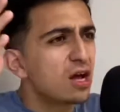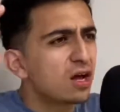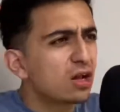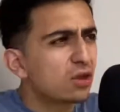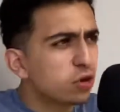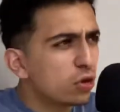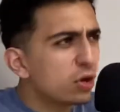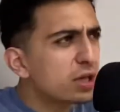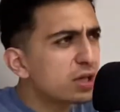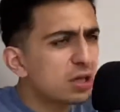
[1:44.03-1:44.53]

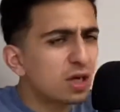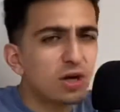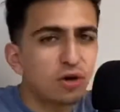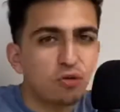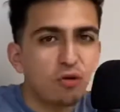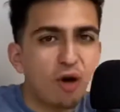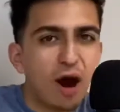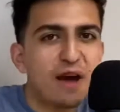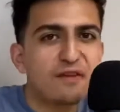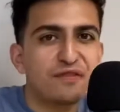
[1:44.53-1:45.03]
Look at the
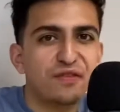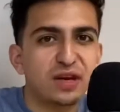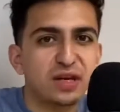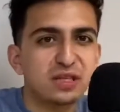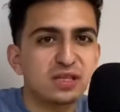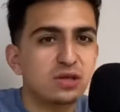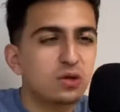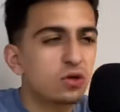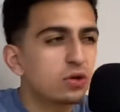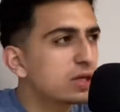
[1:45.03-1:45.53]

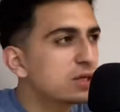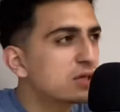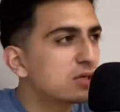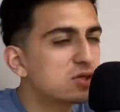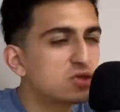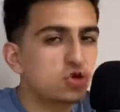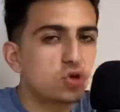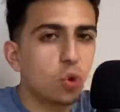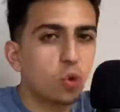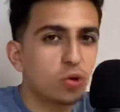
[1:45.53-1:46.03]
graphics. Look at the
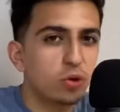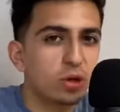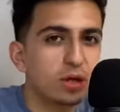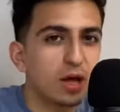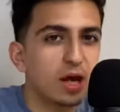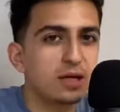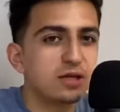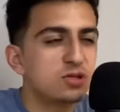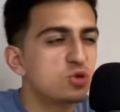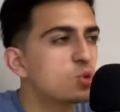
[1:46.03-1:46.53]

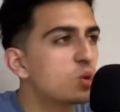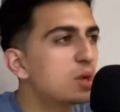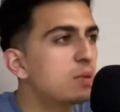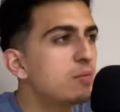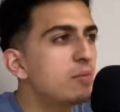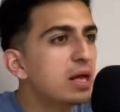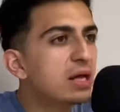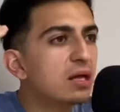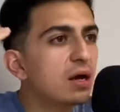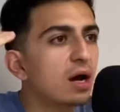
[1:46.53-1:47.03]
storylines. You can
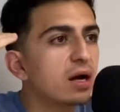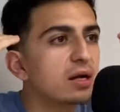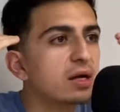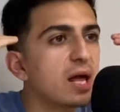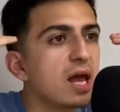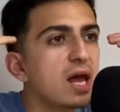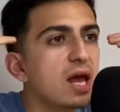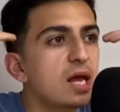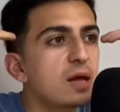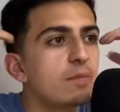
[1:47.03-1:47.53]
make a
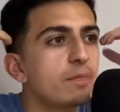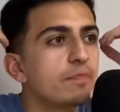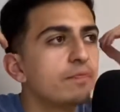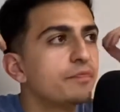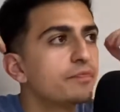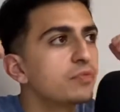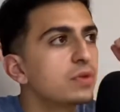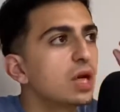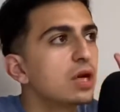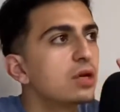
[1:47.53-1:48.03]
game,
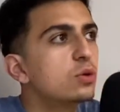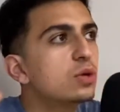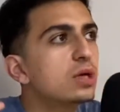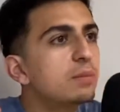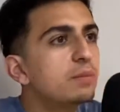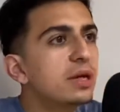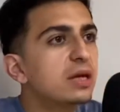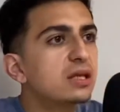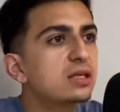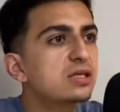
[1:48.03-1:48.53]
you
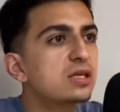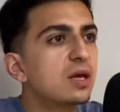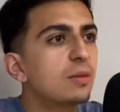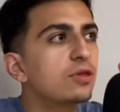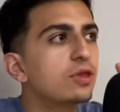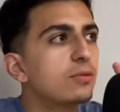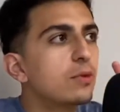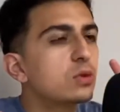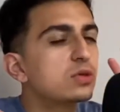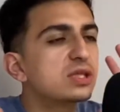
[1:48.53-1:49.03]
can make some
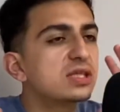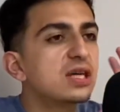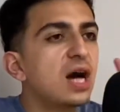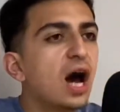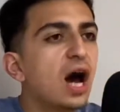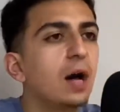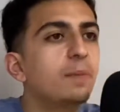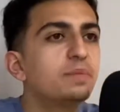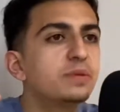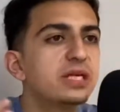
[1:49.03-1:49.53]
of the most
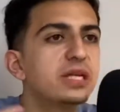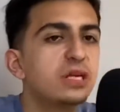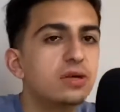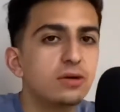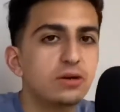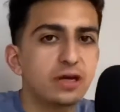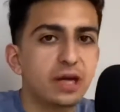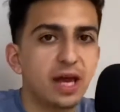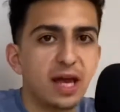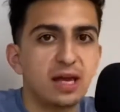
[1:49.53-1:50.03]

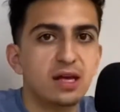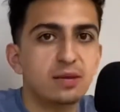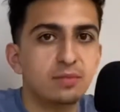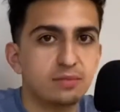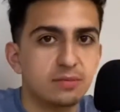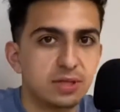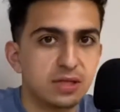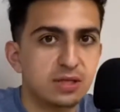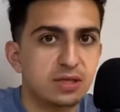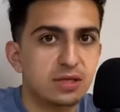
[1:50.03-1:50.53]
top-tier
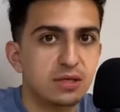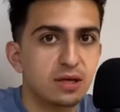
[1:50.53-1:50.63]
games